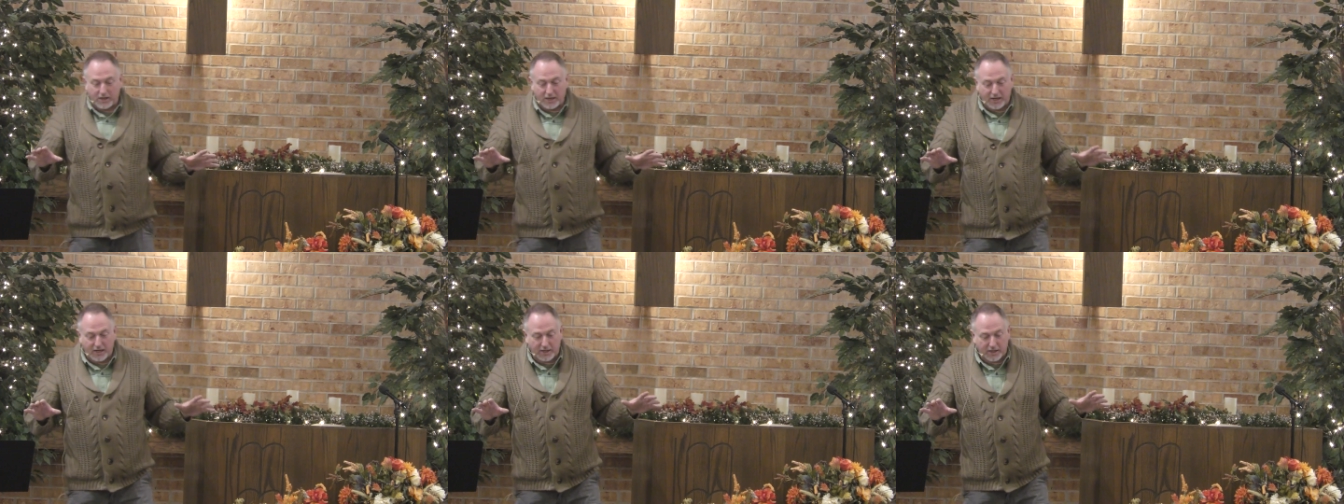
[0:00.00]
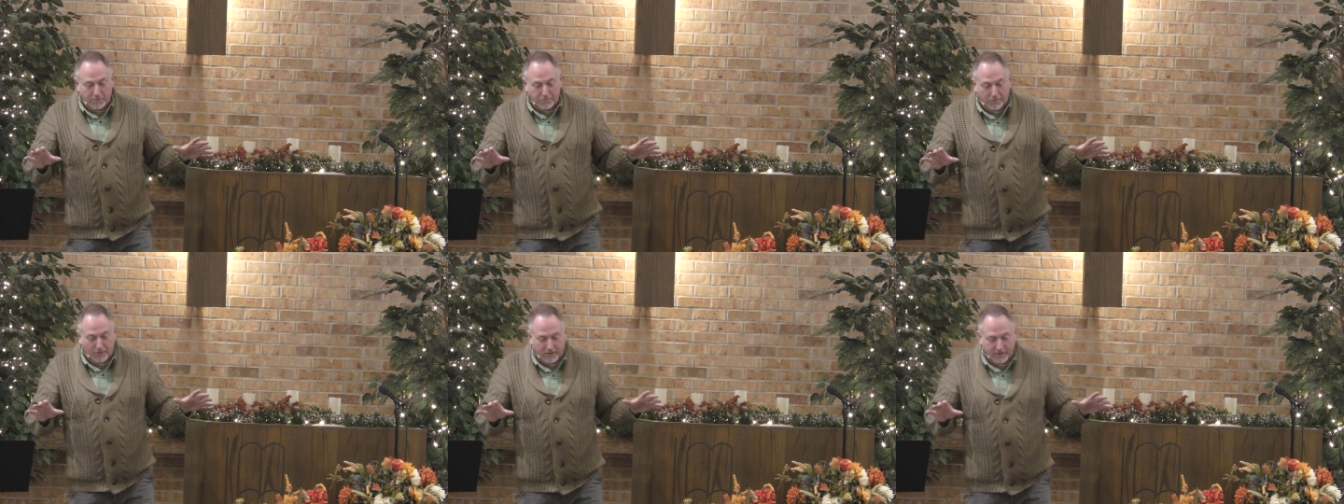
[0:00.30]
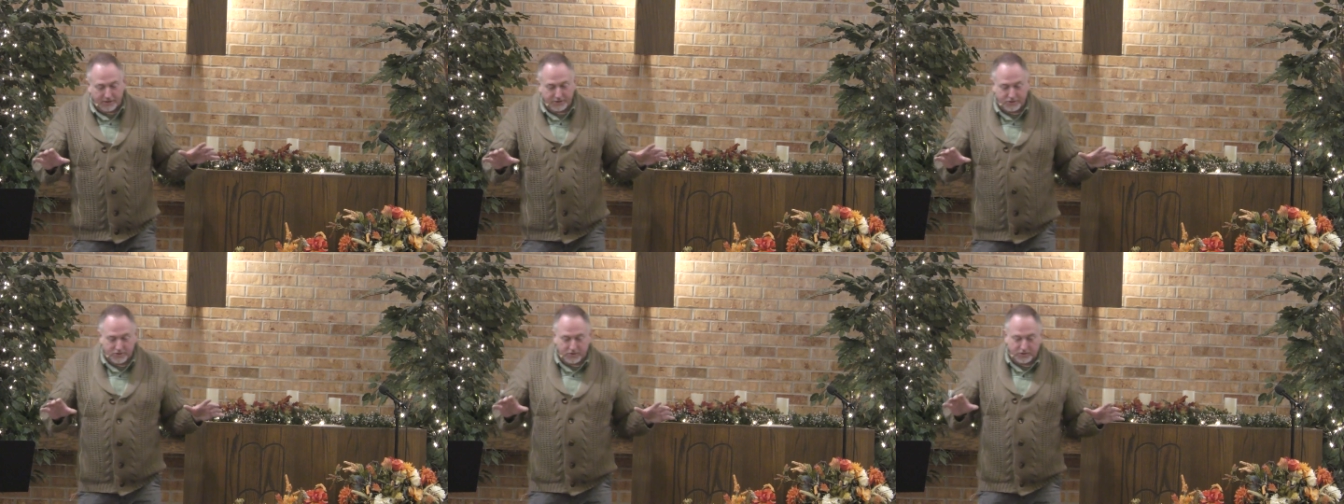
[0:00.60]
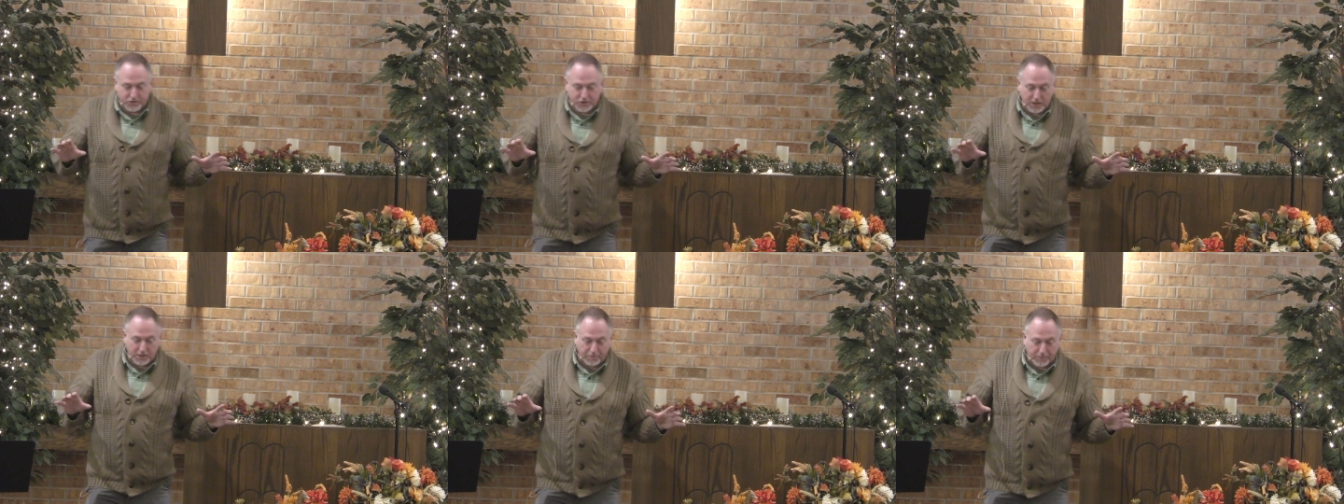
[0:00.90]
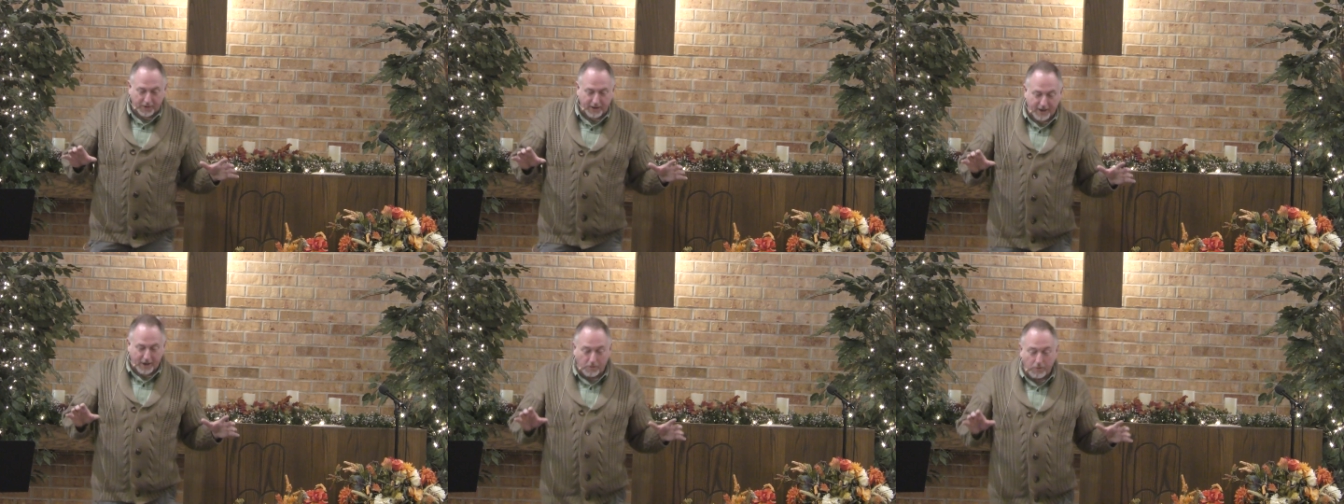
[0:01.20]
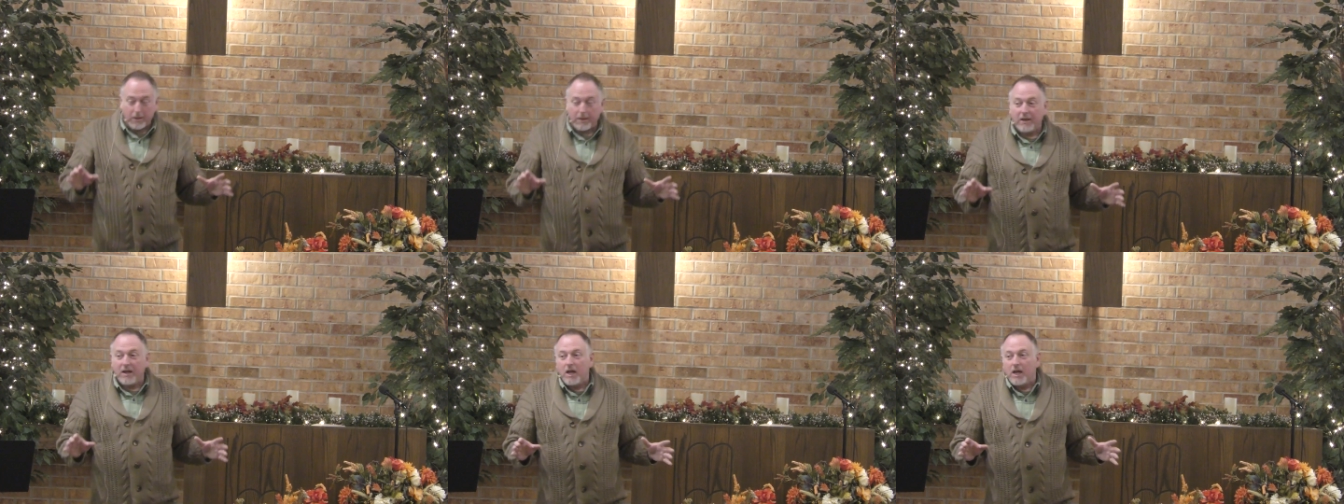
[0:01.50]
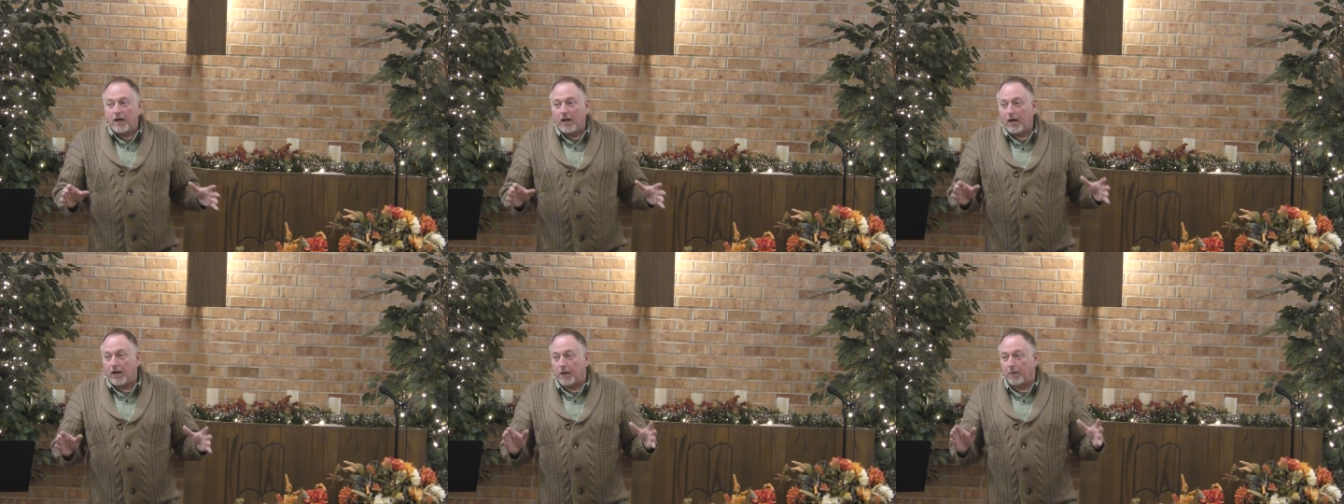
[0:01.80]
eat at Perkins cheaper now.
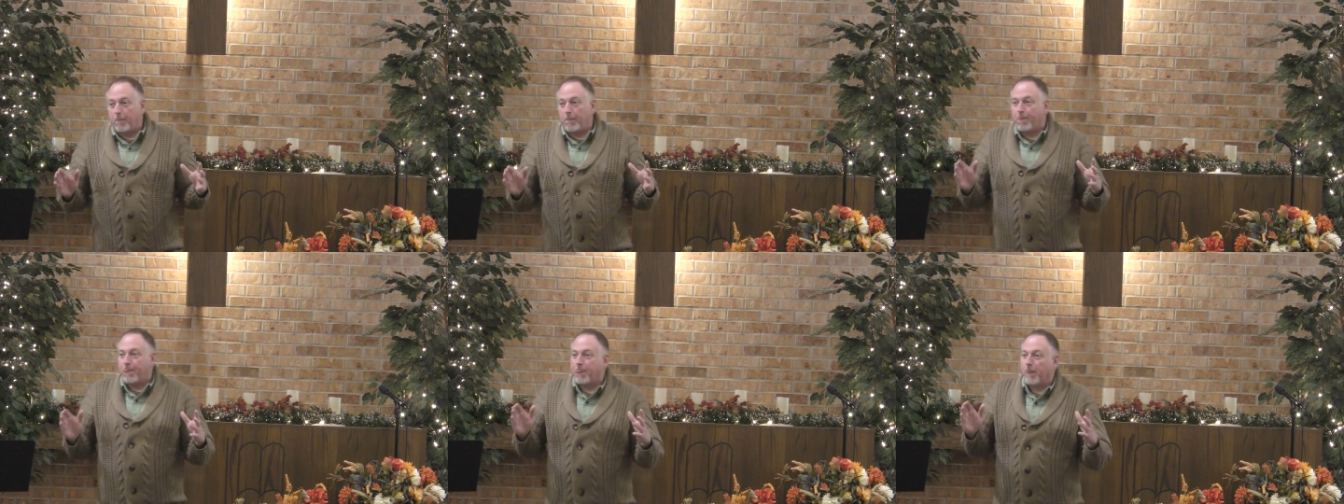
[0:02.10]
Um,